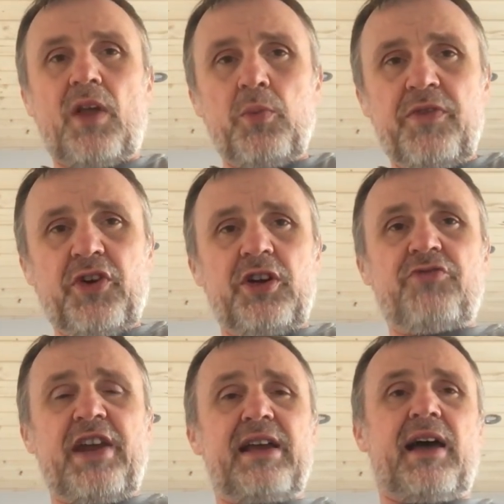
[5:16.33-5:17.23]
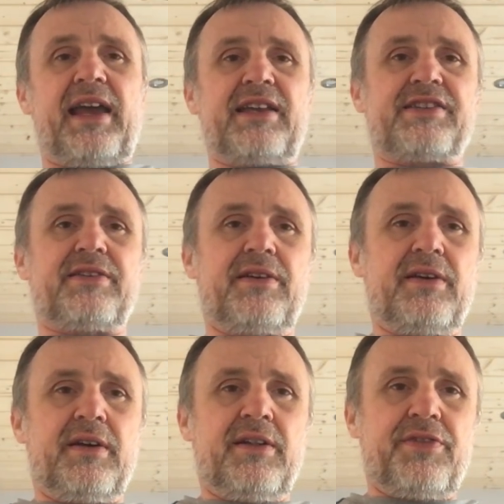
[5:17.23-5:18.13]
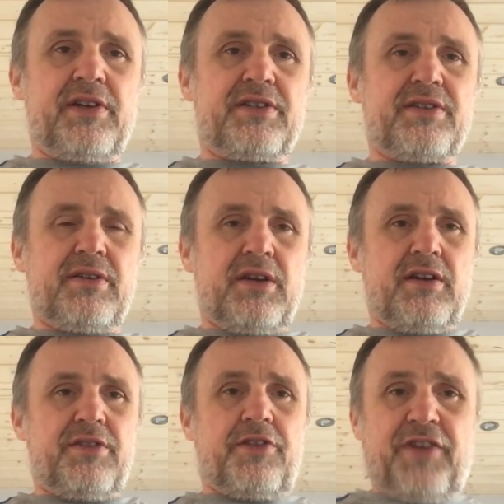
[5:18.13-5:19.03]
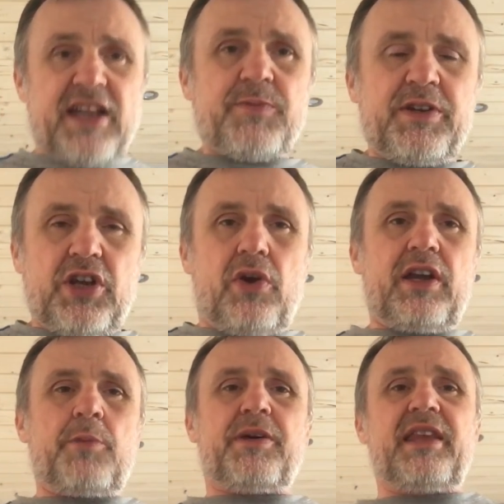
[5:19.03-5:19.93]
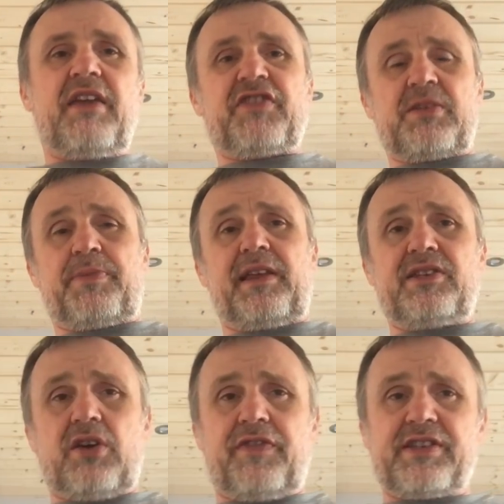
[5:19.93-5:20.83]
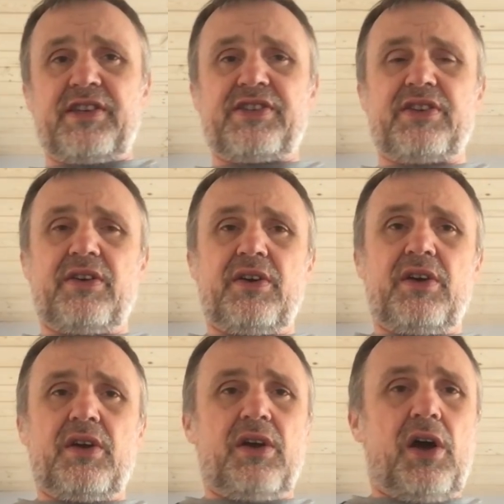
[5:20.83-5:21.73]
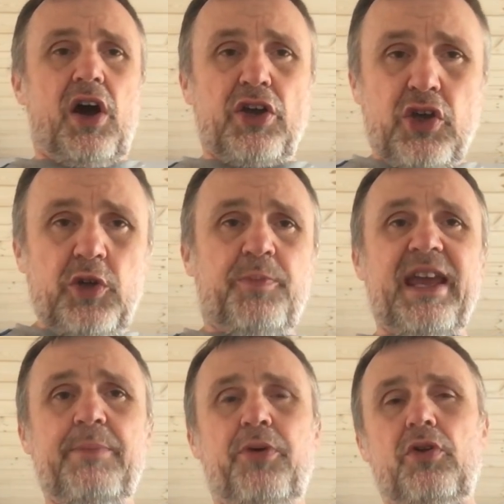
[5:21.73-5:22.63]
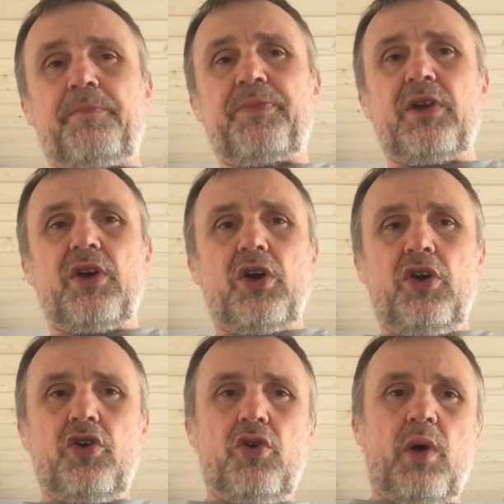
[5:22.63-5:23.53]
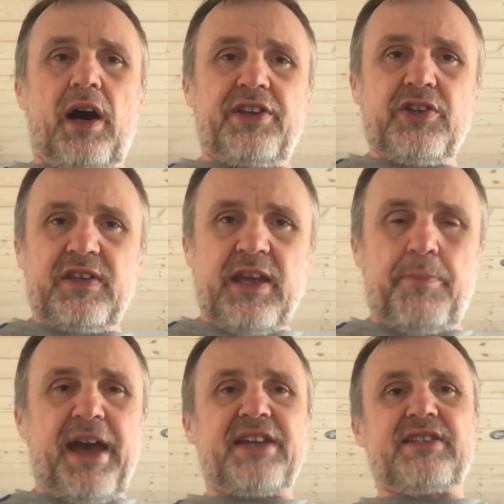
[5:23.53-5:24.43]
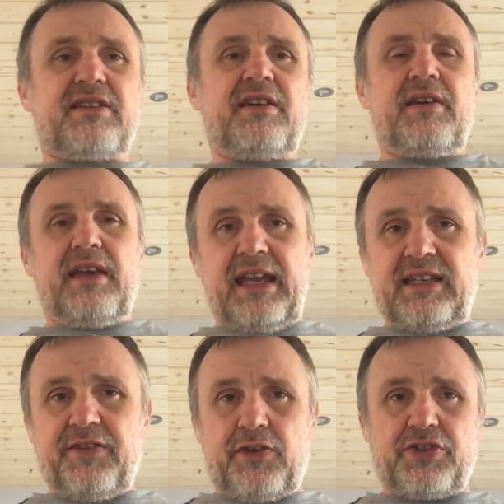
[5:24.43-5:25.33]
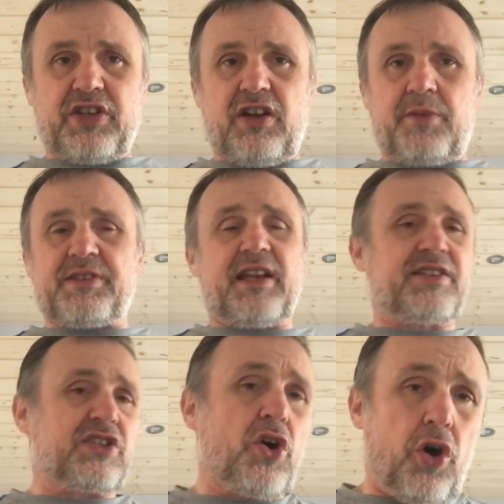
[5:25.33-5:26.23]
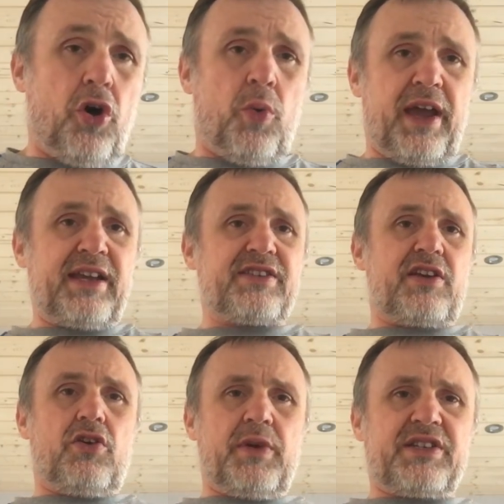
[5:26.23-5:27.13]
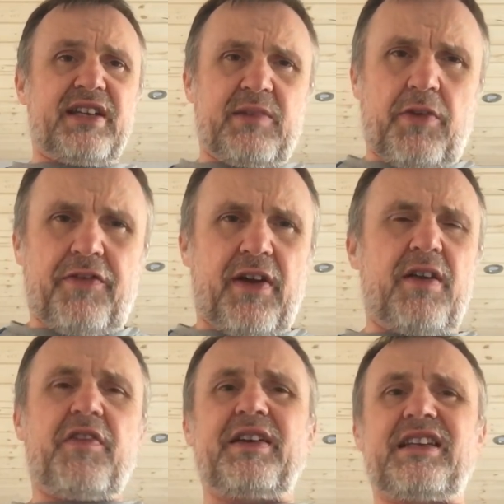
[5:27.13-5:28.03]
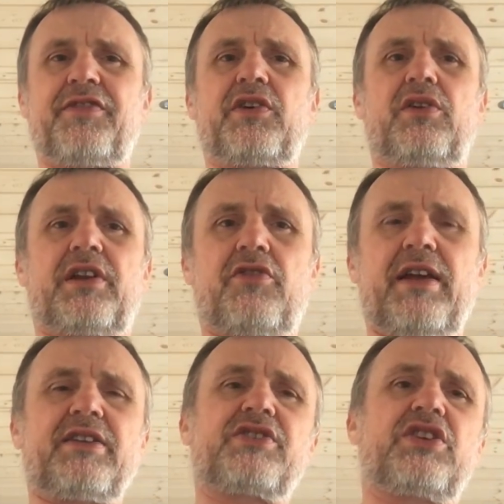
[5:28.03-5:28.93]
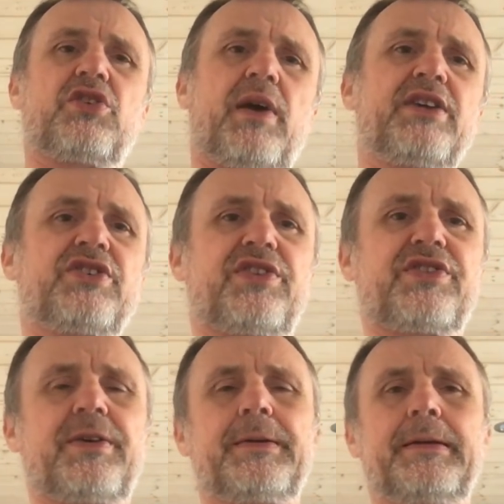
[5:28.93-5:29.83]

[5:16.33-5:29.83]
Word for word: we've got to realise that the vast majority of police, police officers are good people who are doing their best in difficult circumstances, always. They're always dealing with very, very difficult and horrendous situations.